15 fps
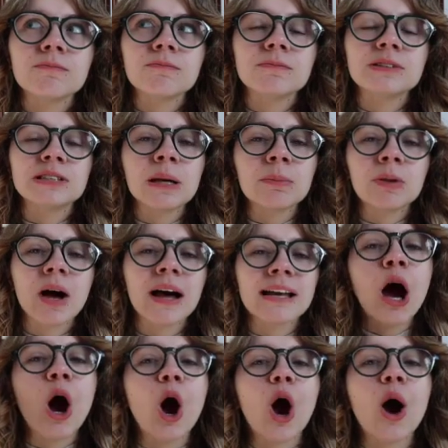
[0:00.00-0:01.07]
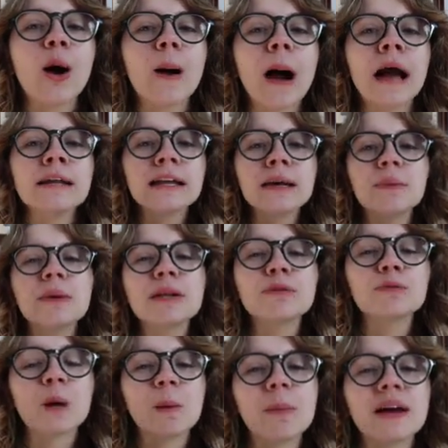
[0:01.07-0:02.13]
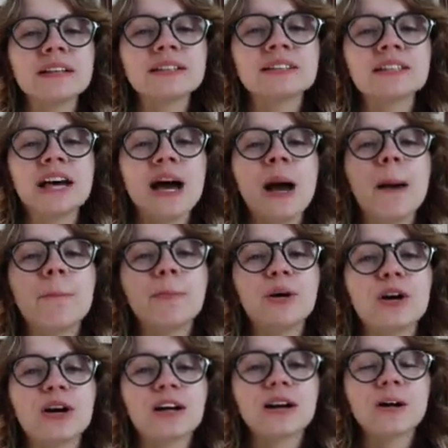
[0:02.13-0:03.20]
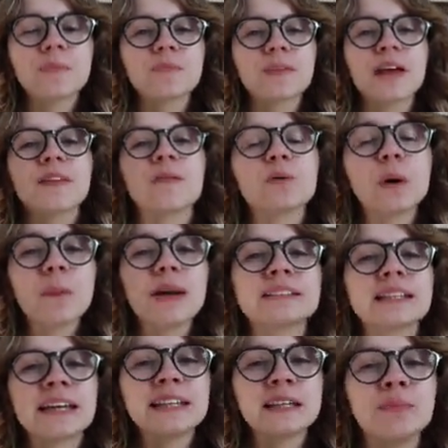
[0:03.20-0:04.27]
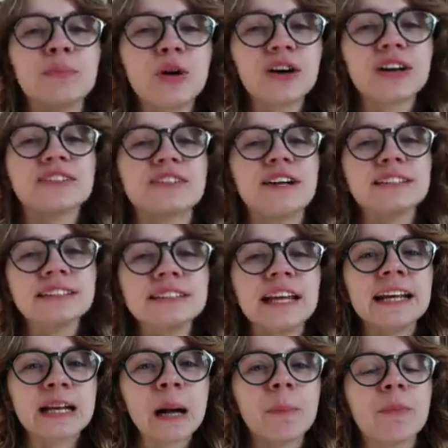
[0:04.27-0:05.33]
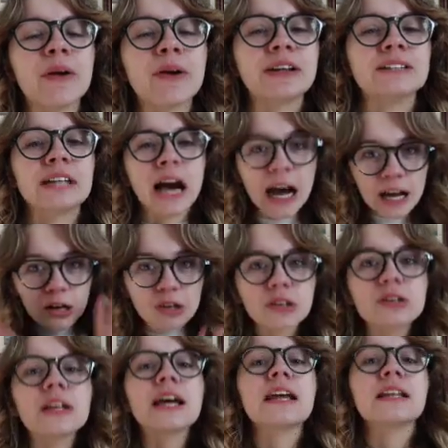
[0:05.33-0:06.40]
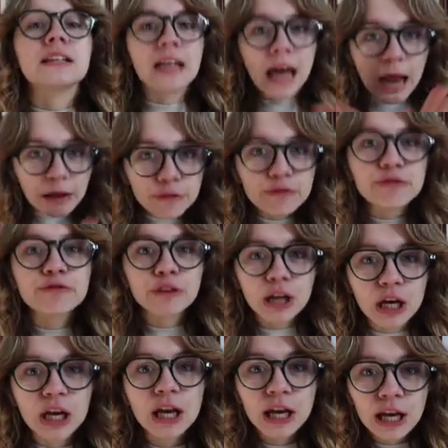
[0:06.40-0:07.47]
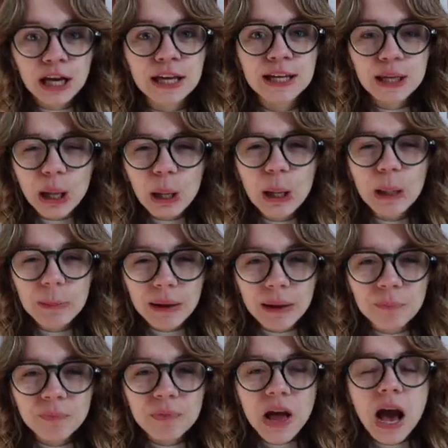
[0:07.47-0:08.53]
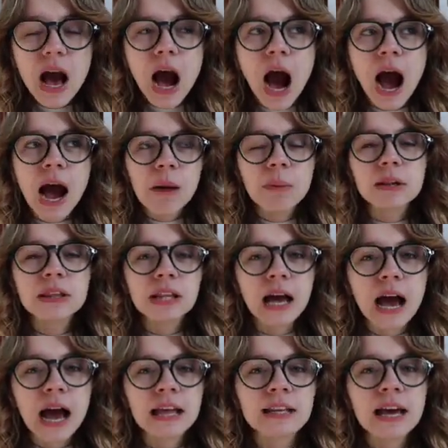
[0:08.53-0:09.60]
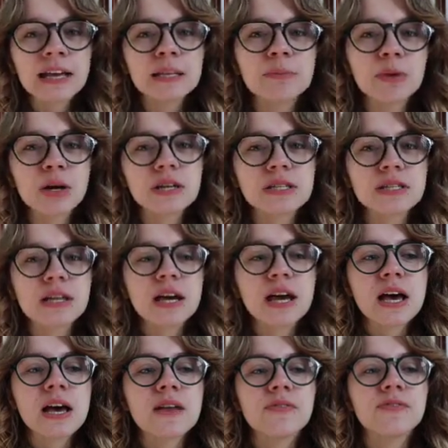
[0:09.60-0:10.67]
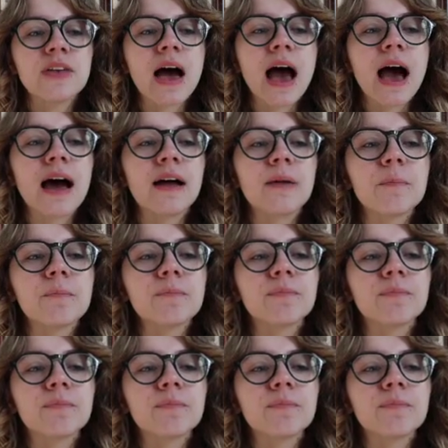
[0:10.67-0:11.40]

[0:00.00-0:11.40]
subplot. I like when a romance book and the romance in the book doesn't take up their entire like life. You know what I mean? I like the books that